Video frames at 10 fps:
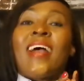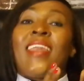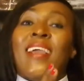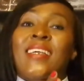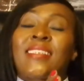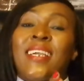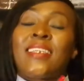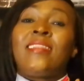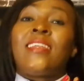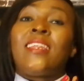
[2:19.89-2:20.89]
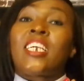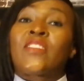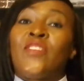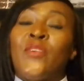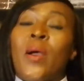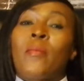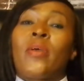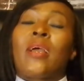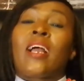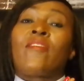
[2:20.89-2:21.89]
Like I said, in the next video, I'm
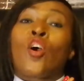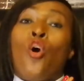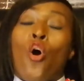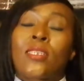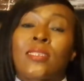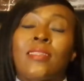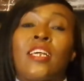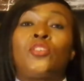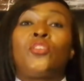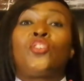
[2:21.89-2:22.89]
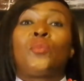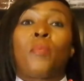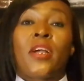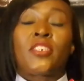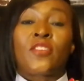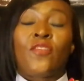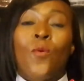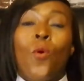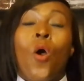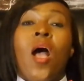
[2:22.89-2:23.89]
going to cover costs that you need to budget
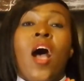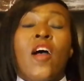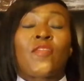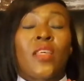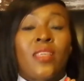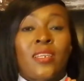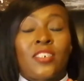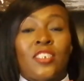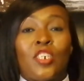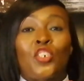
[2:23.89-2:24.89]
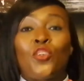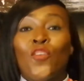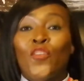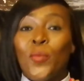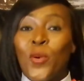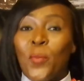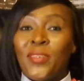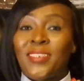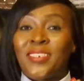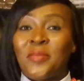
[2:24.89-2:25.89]
for after the registration of your
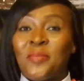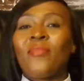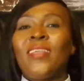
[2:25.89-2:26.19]
property.